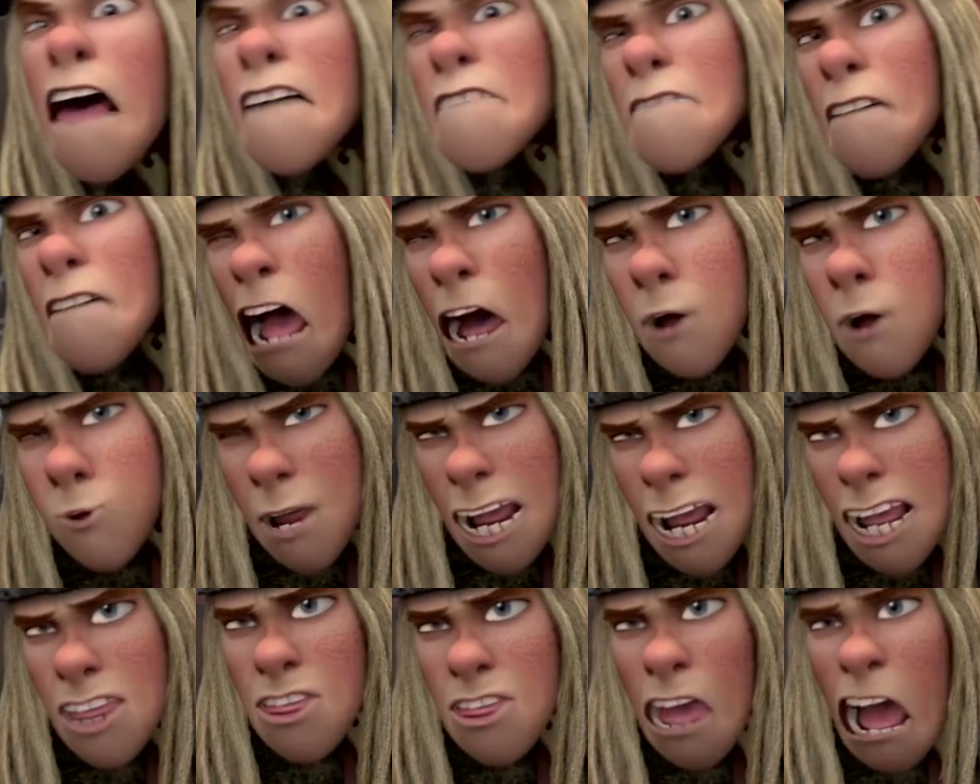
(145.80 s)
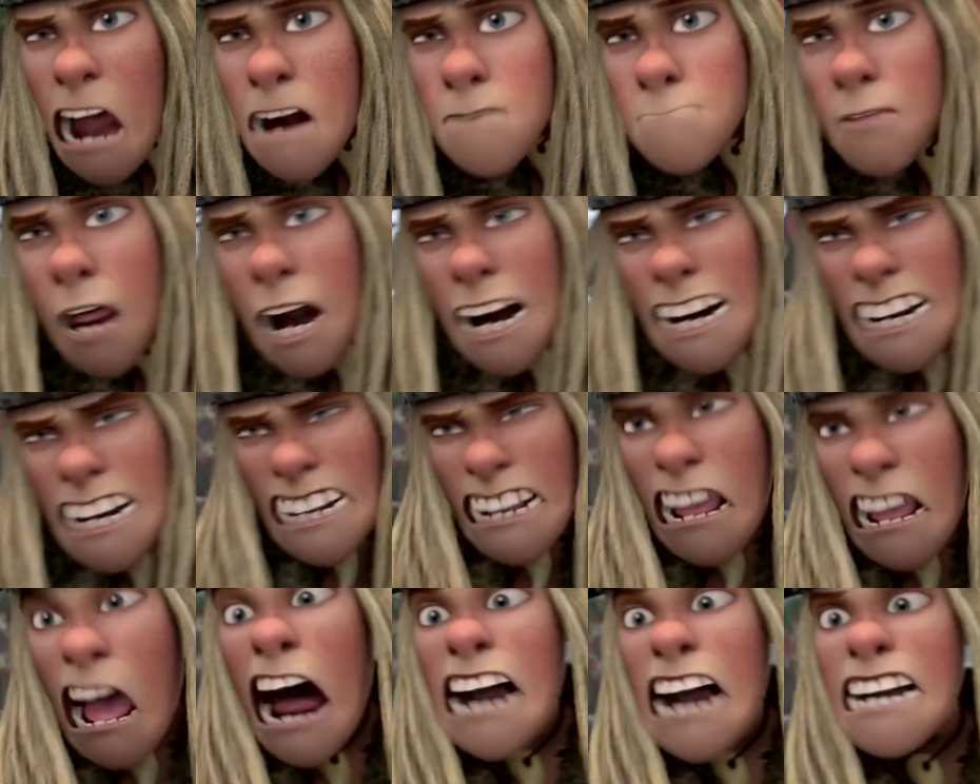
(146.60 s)
If I drink that, I'm gonna
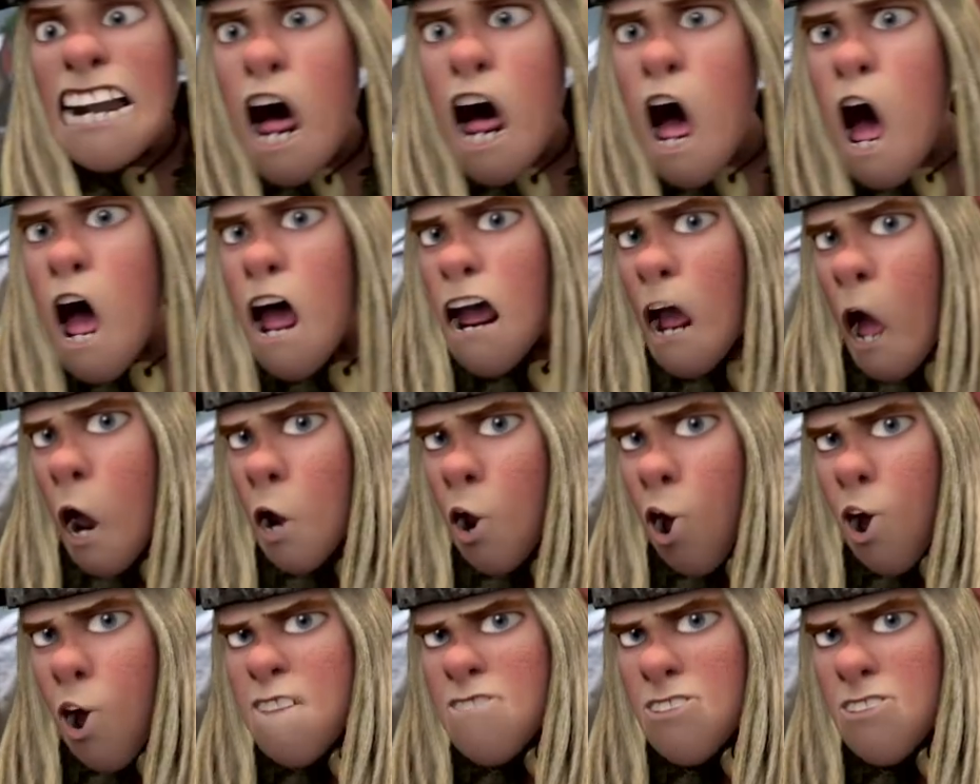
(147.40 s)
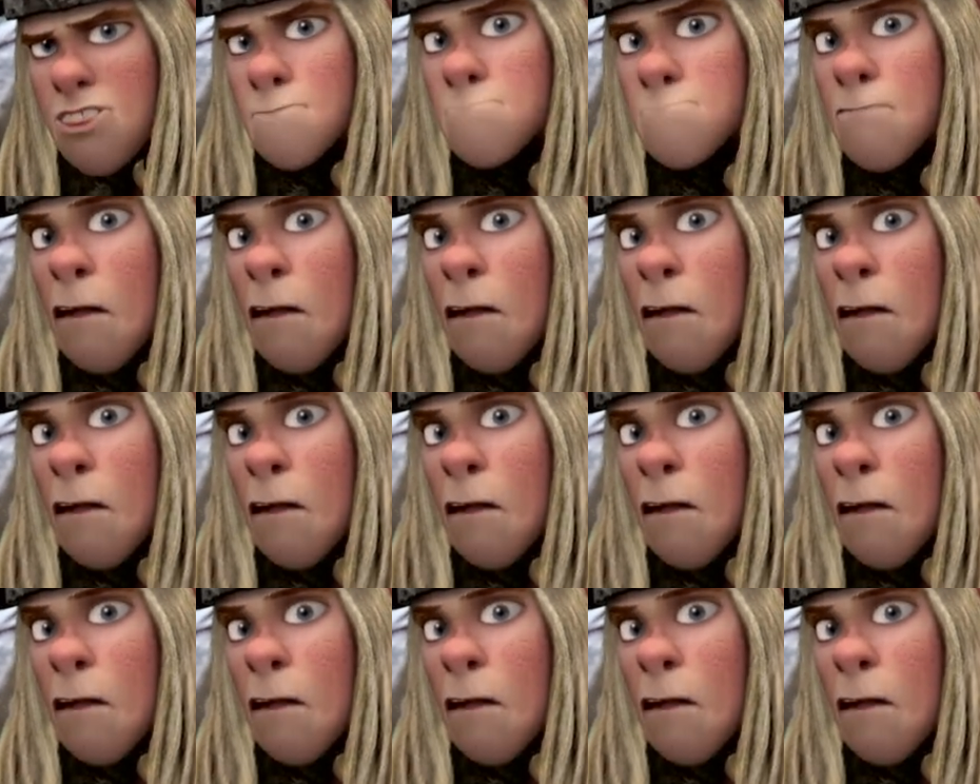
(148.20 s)
Yaknog all over the